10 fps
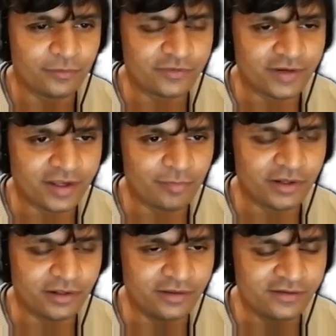What's going to
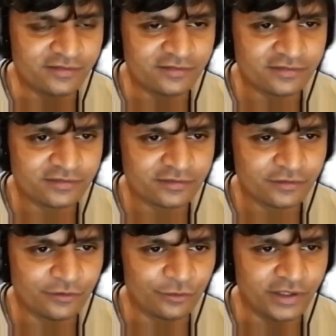happen in this
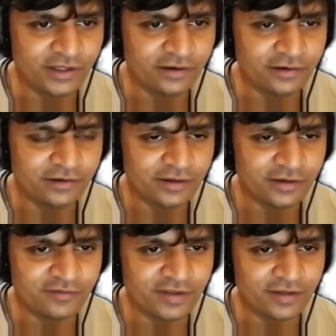code here
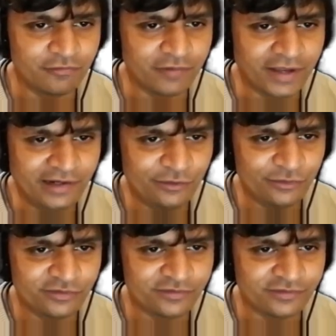is then
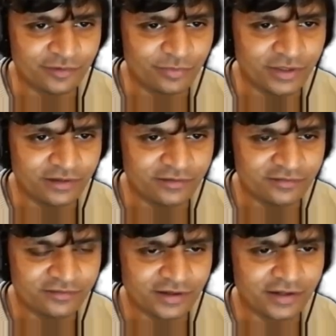values is going to be
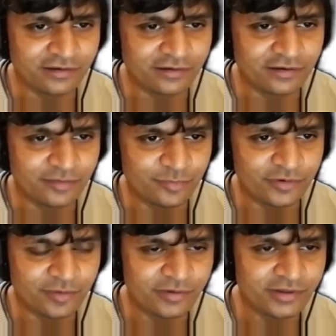this ARR
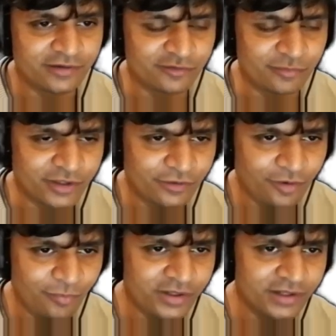parameter. It's going to be
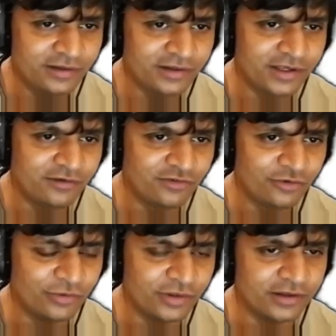copied
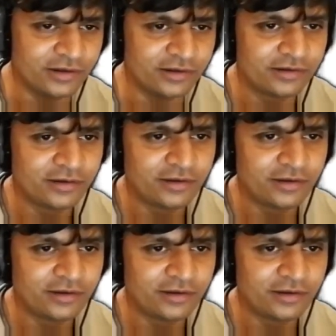into the